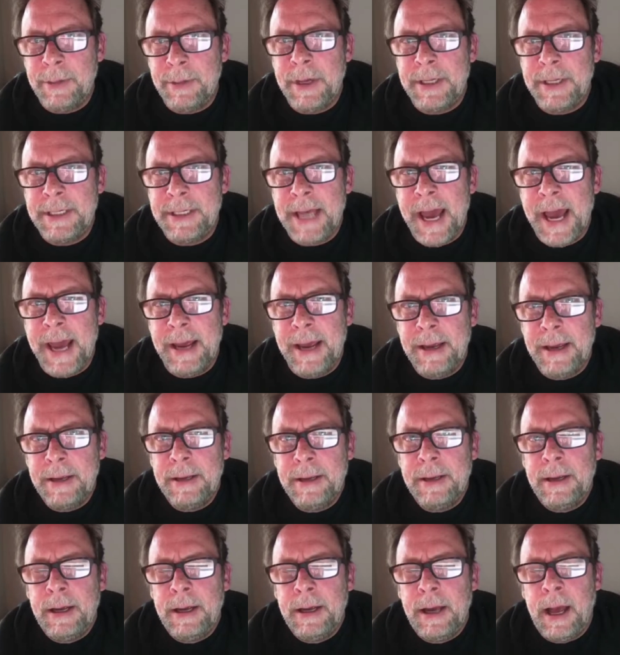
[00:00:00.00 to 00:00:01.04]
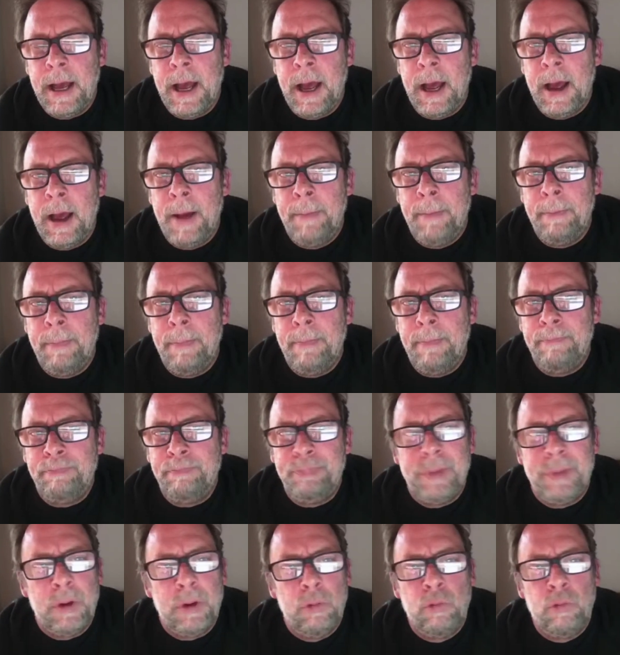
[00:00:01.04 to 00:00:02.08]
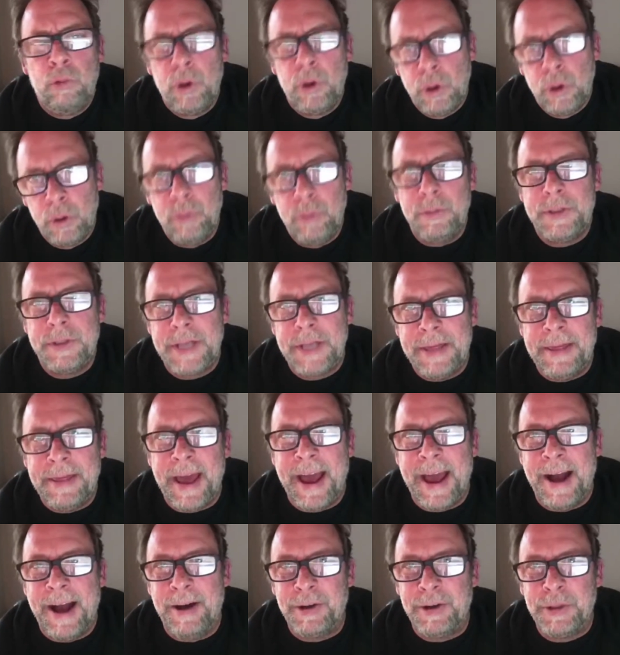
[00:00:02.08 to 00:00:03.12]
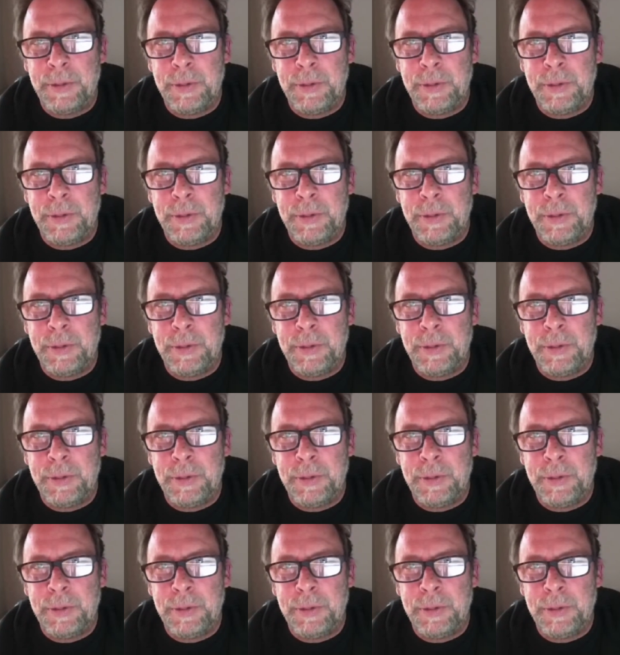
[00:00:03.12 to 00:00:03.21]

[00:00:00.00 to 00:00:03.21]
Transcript: say, um, rooms in the house.